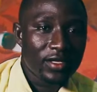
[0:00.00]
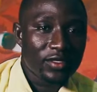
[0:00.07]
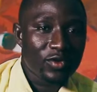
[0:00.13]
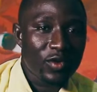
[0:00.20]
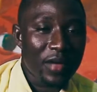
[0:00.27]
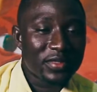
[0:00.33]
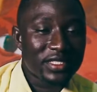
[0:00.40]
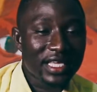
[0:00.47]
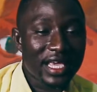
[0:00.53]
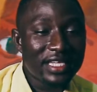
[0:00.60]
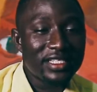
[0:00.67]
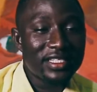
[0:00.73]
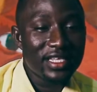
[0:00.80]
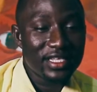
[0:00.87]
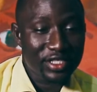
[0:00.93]
So I'm
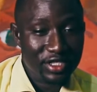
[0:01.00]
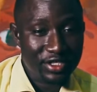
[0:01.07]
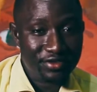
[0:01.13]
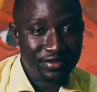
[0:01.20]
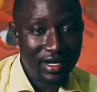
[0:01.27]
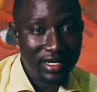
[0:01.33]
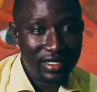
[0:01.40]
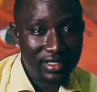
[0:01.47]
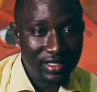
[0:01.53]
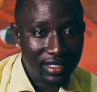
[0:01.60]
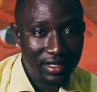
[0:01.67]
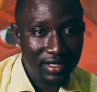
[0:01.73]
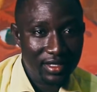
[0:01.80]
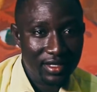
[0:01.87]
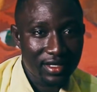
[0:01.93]
sketching the
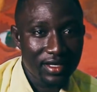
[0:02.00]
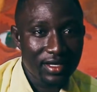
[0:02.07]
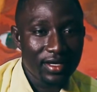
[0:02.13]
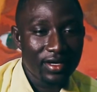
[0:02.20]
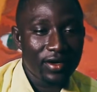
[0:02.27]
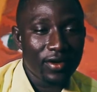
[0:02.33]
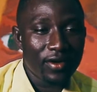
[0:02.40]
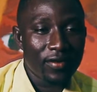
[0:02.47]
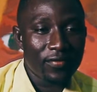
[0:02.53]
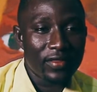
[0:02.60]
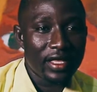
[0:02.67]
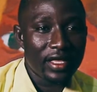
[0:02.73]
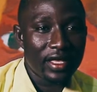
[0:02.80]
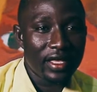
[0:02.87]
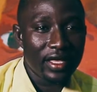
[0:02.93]
structure of
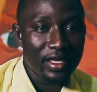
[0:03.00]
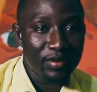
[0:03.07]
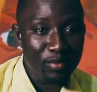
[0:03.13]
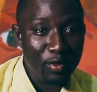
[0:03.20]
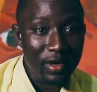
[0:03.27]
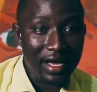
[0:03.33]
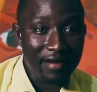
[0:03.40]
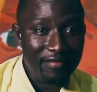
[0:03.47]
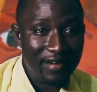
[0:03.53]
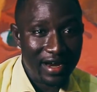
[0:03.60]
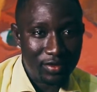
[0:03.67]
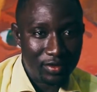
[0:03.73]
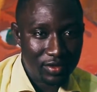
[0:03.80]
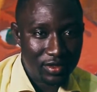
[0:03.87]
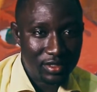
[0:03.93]
the Ebola
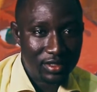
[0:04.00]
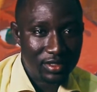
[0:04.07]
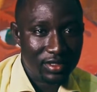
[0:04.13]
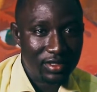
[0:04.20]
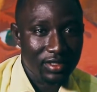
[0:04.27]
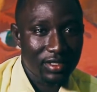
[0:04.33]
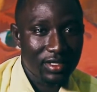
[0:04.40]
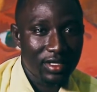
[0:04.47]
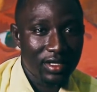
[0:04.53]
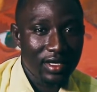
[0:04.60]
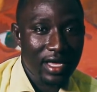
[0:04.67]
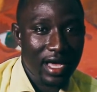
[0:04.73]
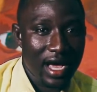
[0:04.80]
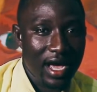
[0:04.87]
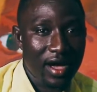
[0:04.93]
virus,
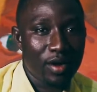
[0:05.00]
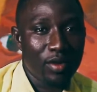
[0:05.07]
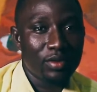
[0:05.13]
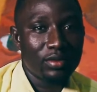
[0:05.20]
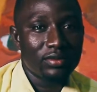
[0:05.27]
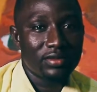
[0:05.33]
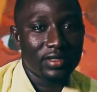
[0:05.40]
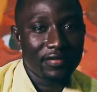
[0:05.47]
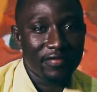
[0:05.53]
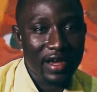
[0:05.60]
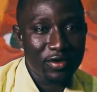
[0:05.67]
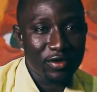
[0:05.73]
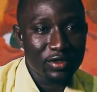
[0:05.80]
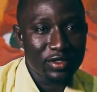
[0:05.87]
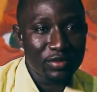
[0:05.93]
how the
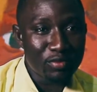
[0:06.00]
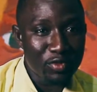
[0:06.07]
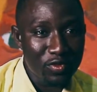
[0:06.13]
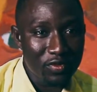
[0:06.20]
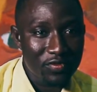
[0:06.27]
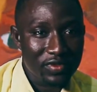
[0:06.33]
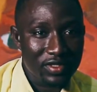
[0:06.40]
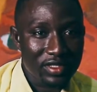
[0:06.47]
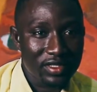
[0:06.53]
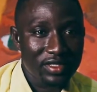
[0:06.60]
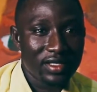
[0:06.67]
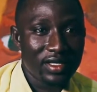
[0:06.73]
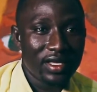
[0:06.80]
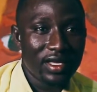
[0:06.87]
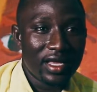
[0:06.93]
virus
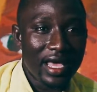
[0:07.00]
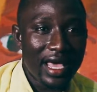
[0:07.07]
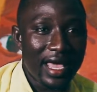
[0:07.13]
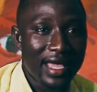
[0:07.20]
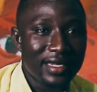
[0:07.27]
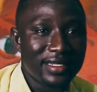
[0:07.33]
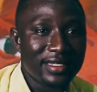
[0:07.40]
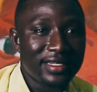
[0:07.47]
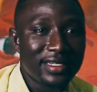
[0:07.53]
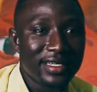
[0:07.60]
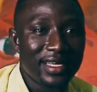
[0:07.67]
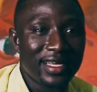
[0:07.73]
moves, and